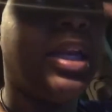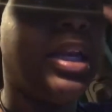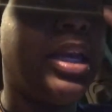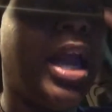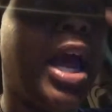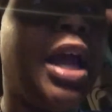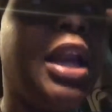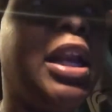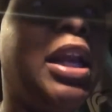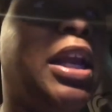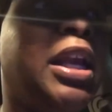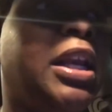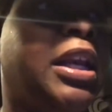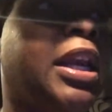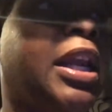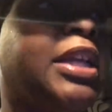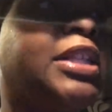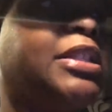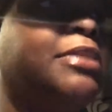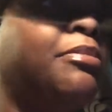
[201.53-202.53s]
not eating
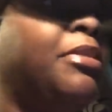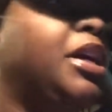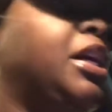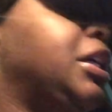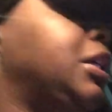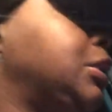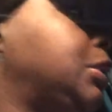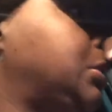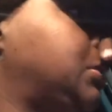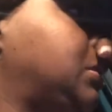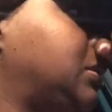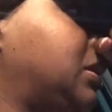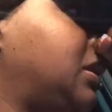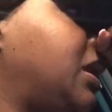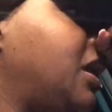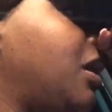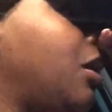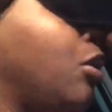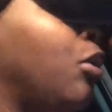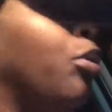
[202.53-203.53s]
as much.
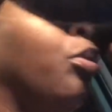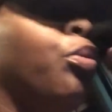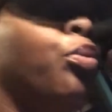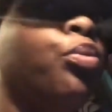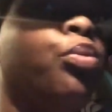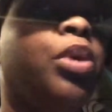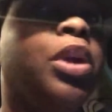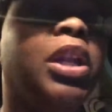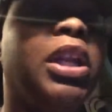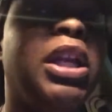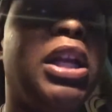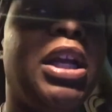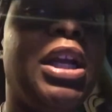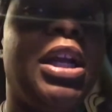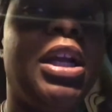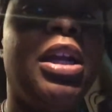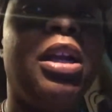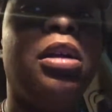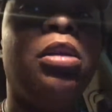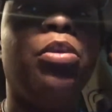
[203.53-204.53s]

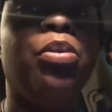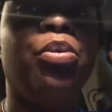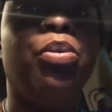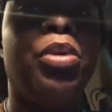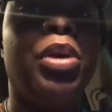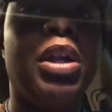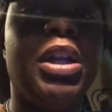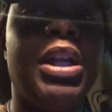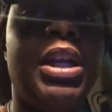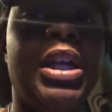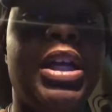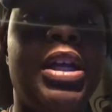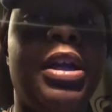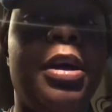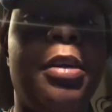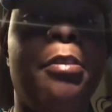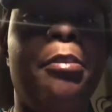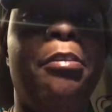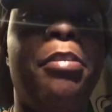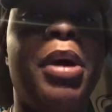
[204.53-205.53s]
Really
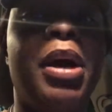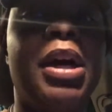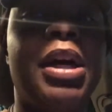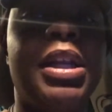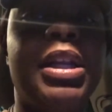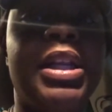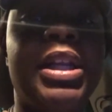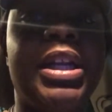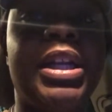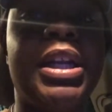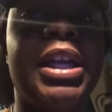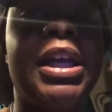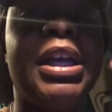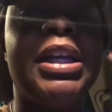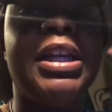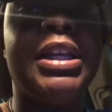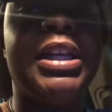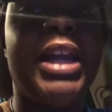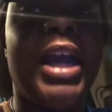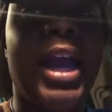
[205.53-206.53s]
buckling
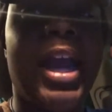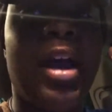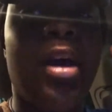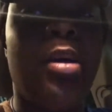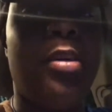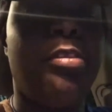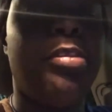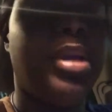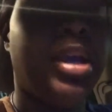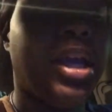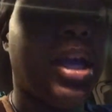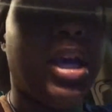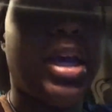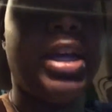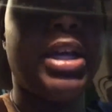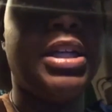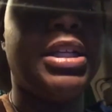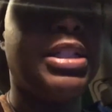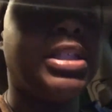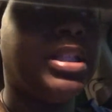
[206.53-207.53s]
down,
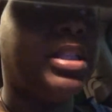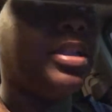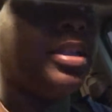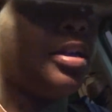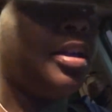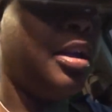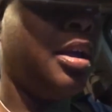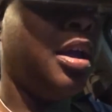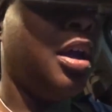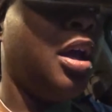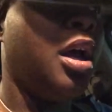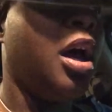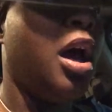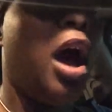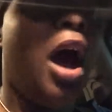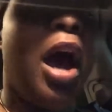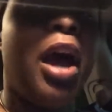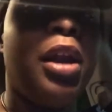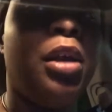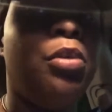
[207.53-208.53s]
because
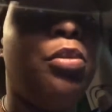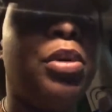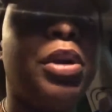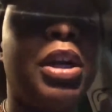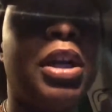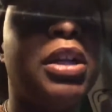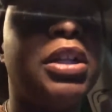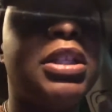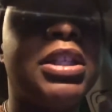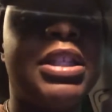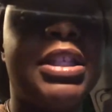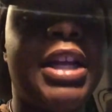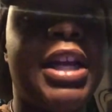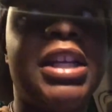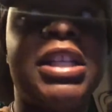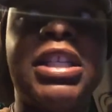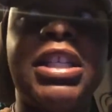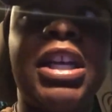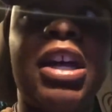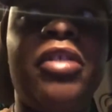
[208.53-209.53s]
I don't want to stay
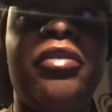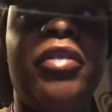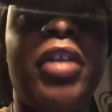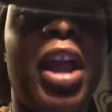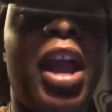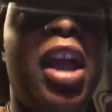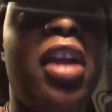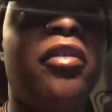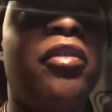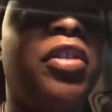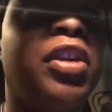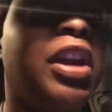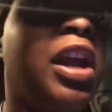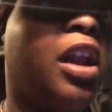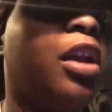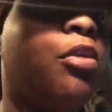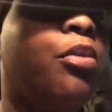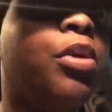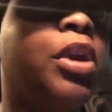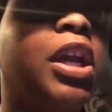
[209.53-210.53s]
stuck forever and I
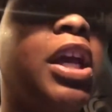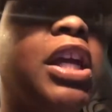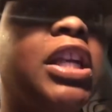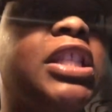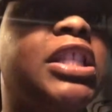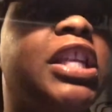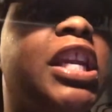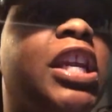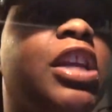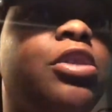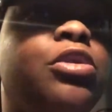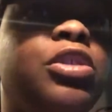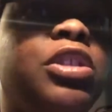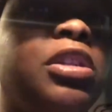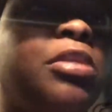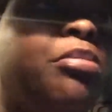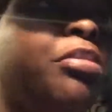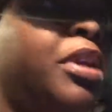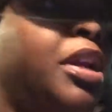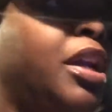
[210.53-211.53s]
don't want to continue
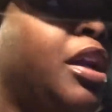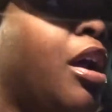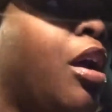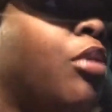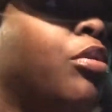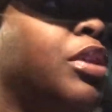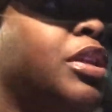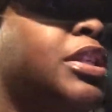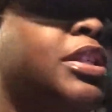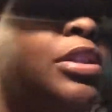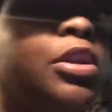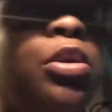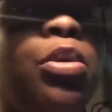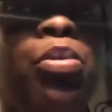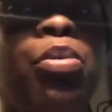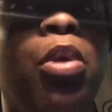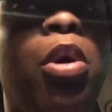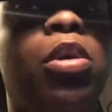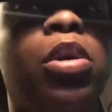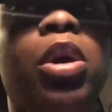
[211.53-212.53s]
to be on this little
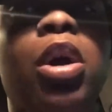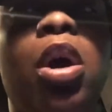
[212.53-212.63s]
roller